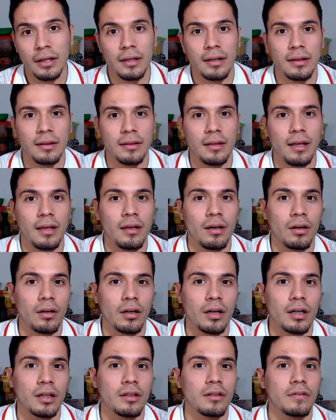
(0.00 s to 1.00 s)
they are
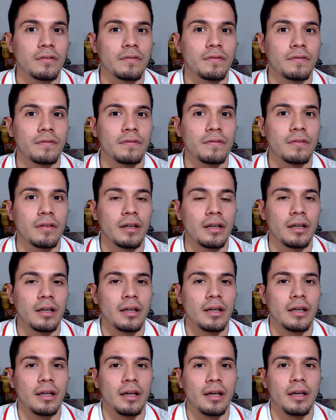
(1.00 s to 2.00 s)
kind of
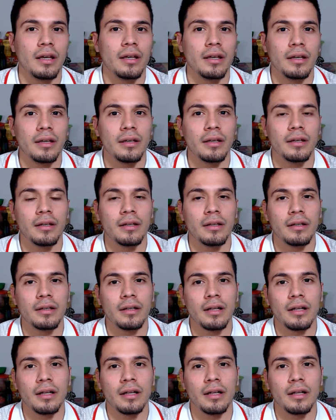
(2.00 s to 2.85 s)
they